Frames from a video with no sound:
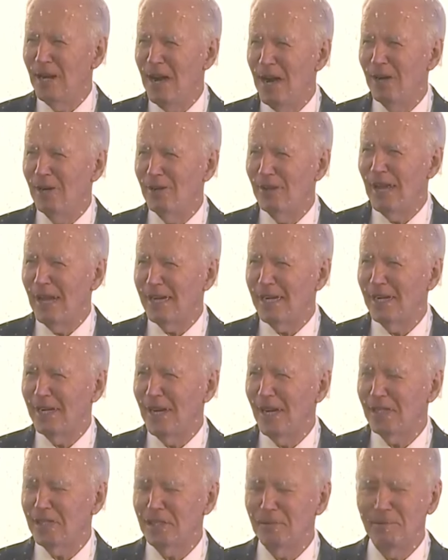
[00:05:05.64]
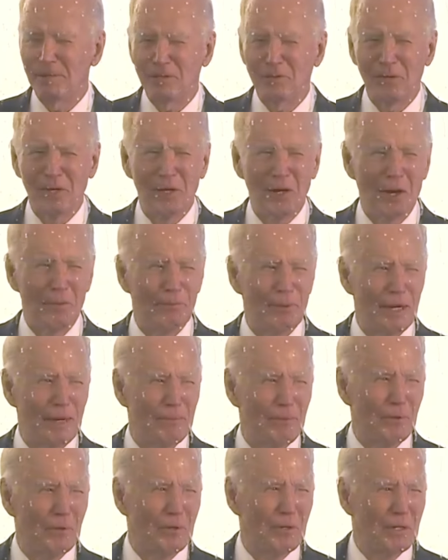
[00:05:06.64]
to honor that connection between our
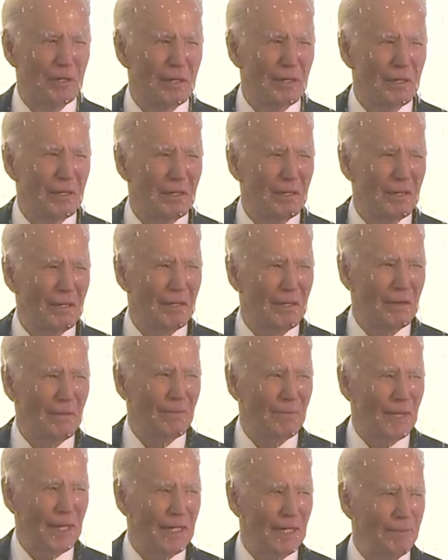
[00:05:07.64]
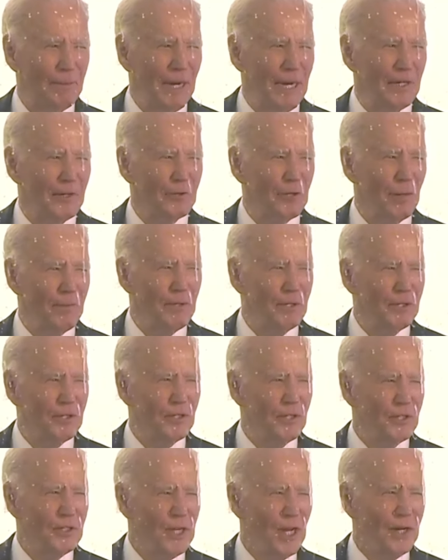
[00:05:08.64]
people and to pay tribute
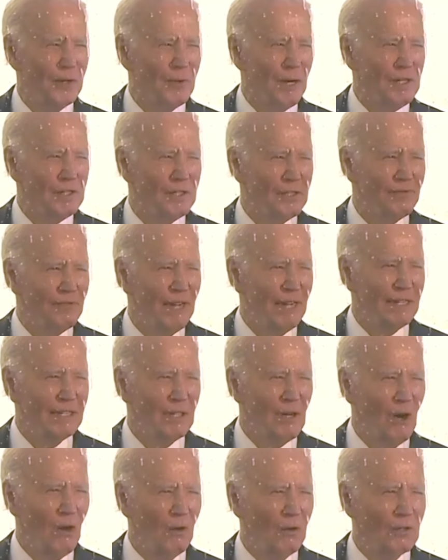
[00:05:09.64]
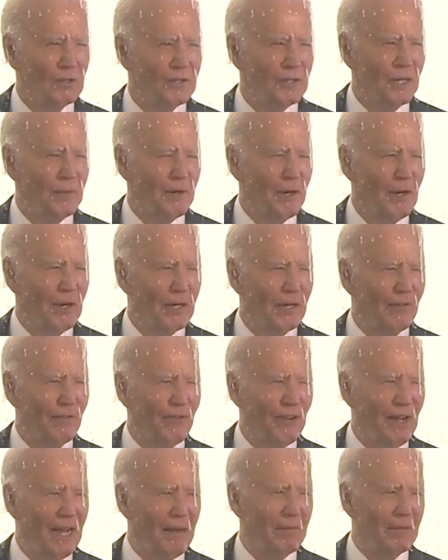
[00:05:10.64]
to the generations of Angolans and American
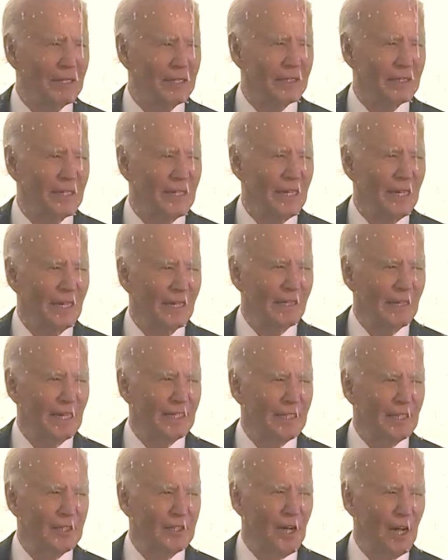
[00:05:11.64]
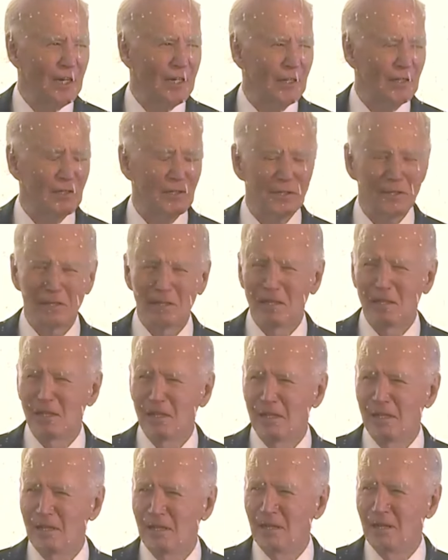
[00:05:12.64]
families like the Tuckers
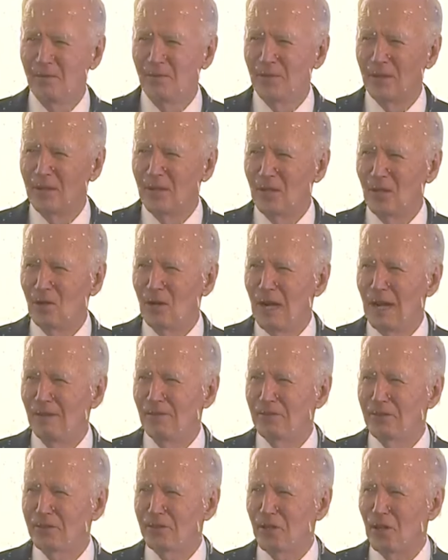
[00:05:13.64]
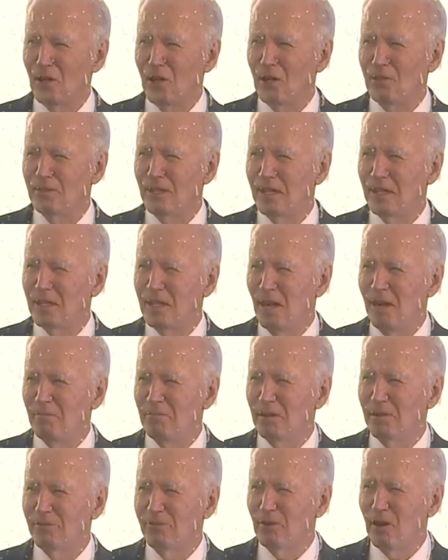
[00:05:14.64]
who have served in
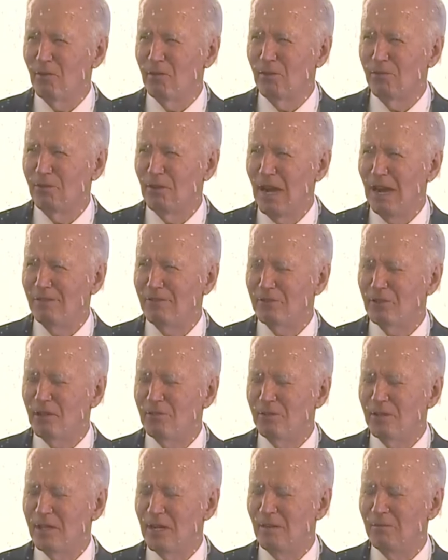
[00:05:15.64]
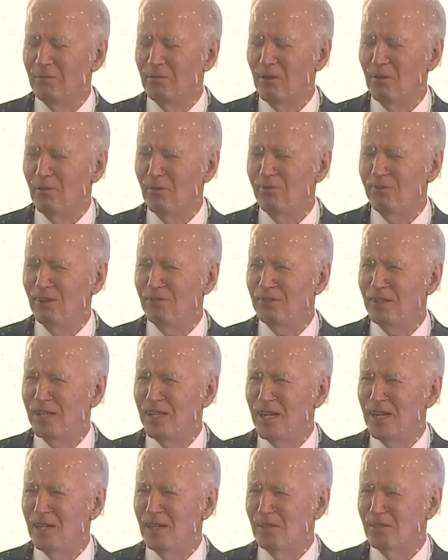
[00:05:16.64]
government I've served in government over 50
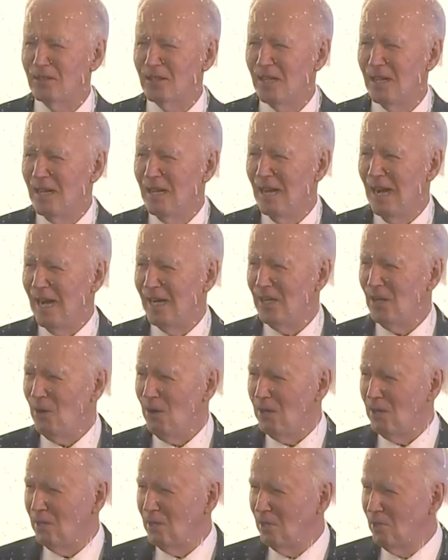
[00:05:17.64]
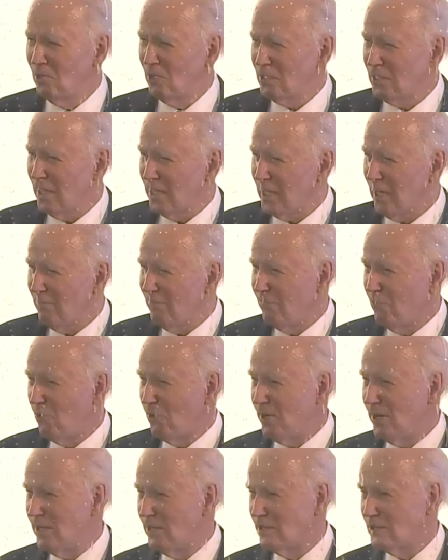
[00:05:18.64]
years. I know I only look like I'm
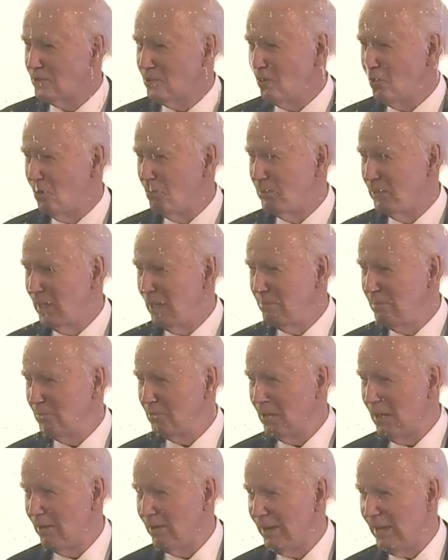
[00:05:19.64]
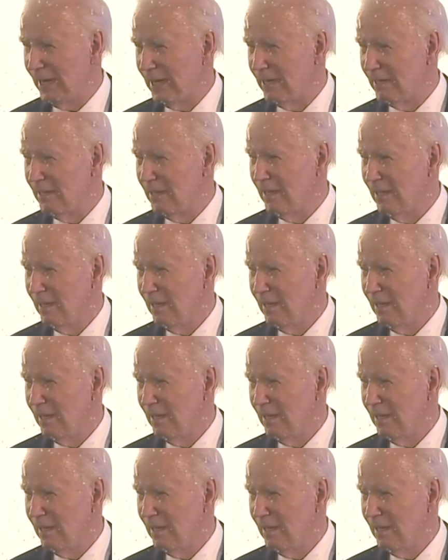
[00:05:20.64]
40 years old, but I've been around hanging